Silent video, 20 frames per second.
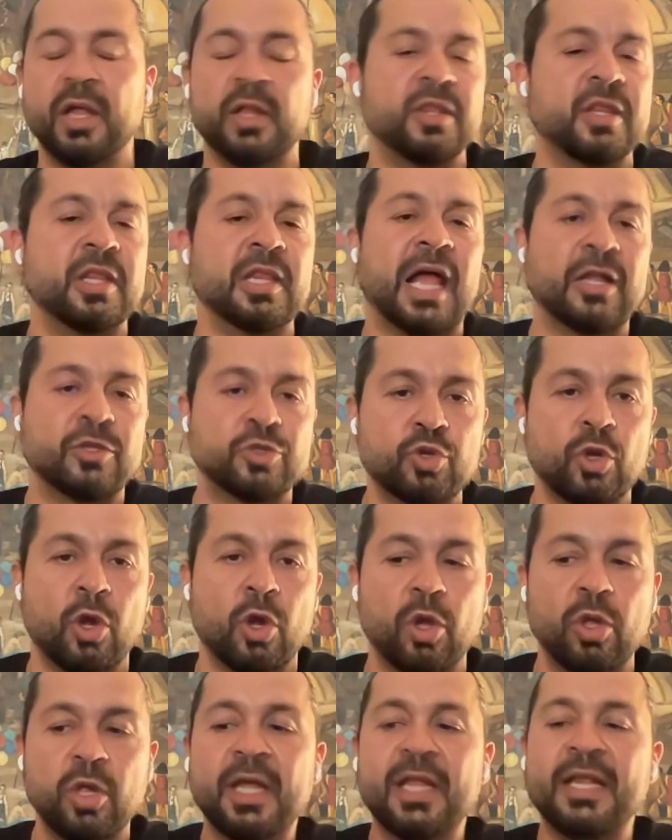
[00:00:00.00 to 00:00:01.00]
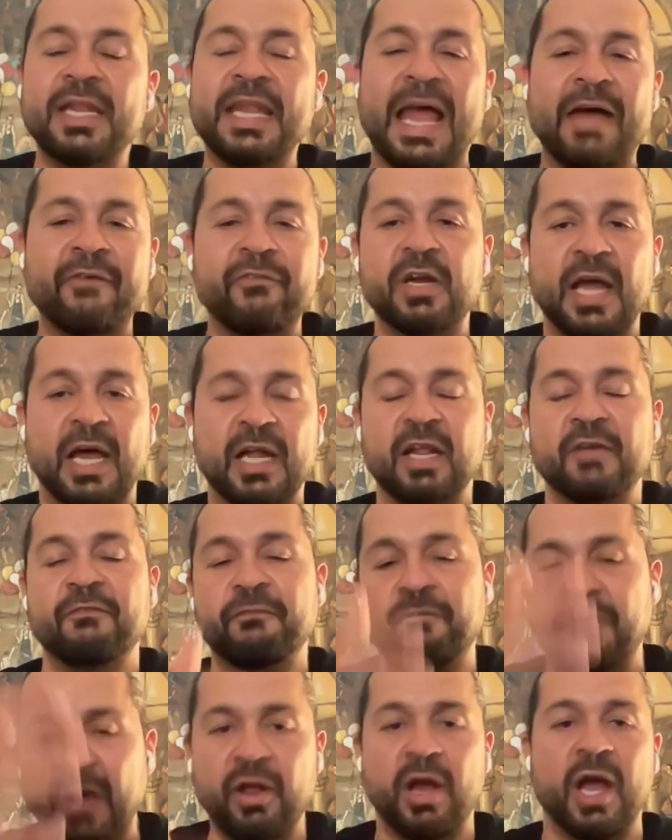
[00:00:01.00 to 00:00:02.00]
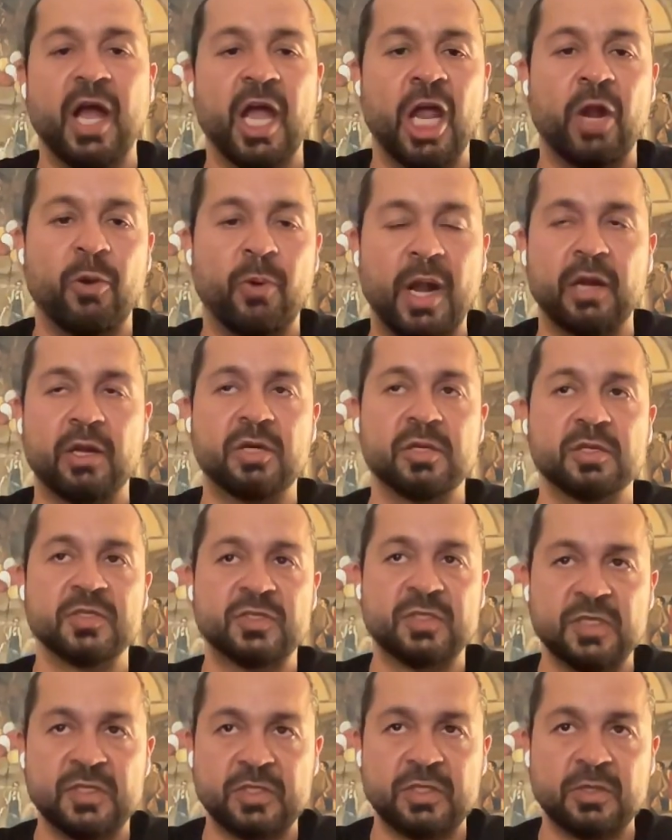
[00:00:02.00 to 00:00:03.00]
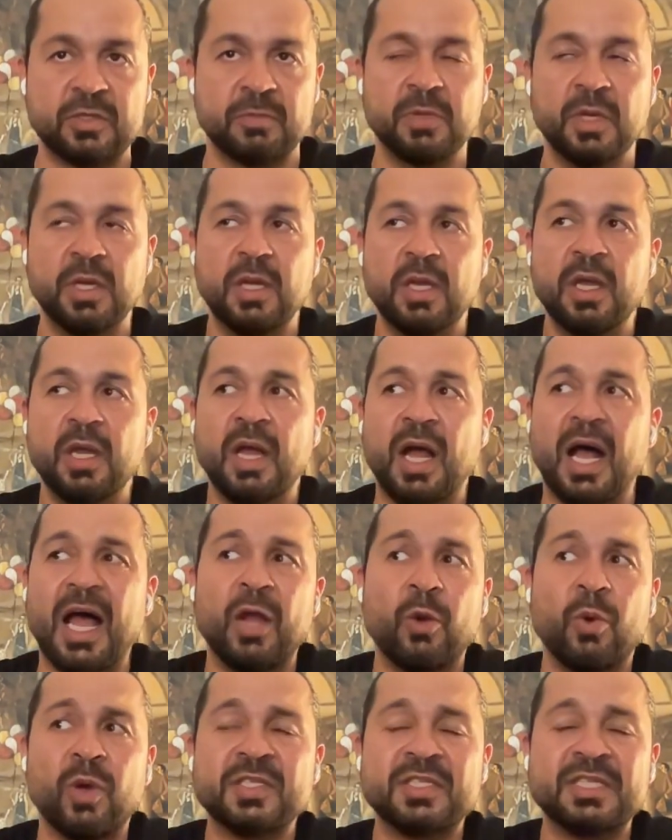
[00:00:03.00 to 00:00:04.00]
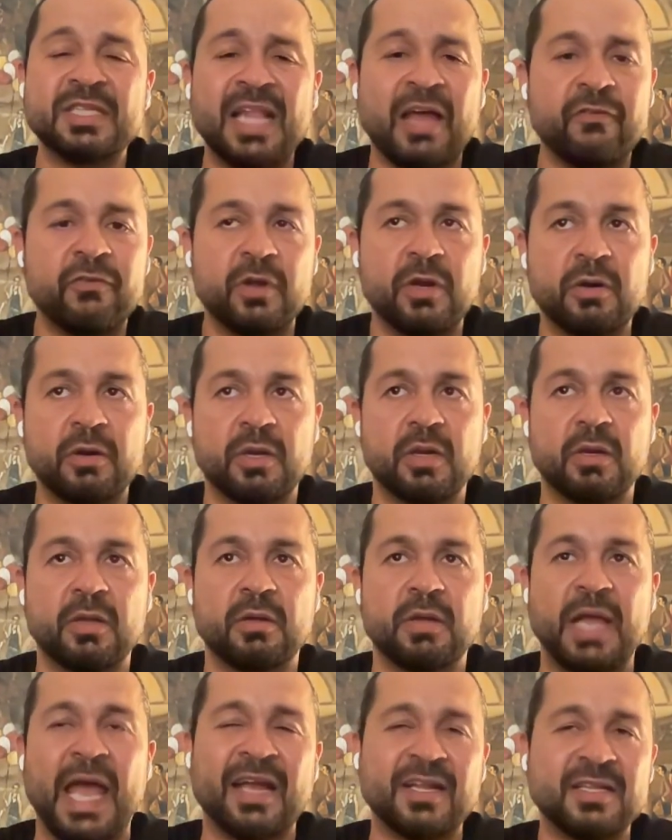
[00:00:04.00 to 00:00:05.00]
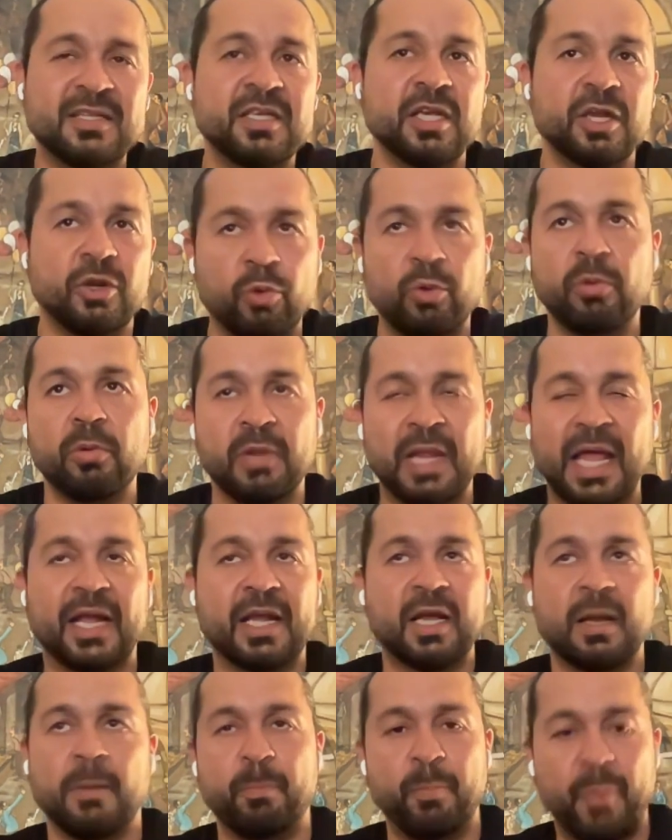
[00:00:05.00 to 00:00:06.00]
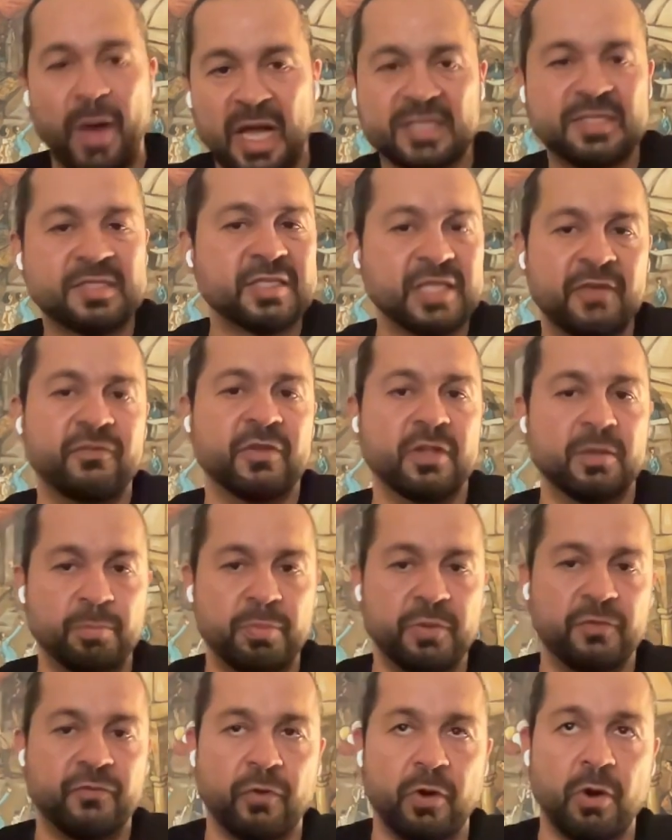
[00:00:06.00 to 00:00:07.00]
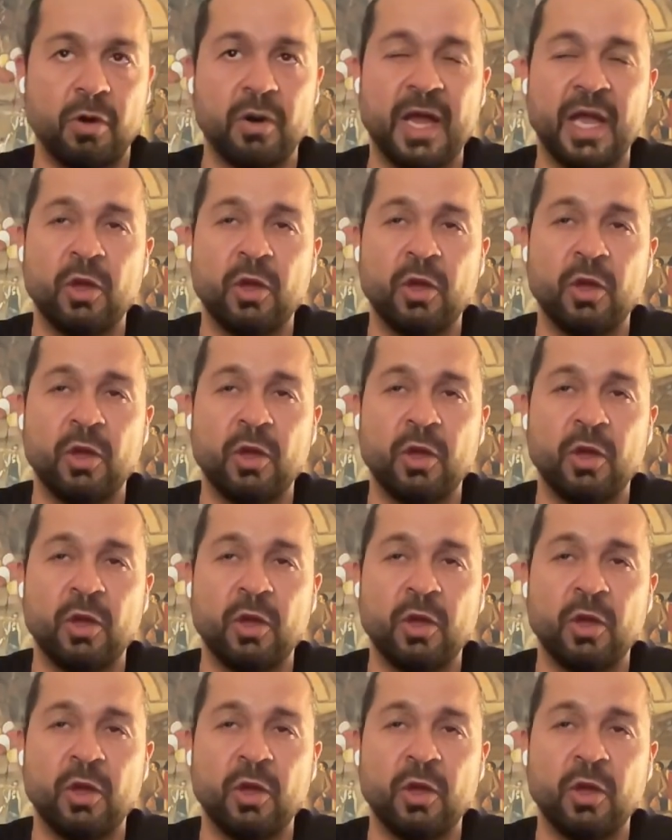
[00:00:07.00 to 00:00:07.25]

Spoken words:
Latro never had a very hierarchical system. I was never acting like a boss even before.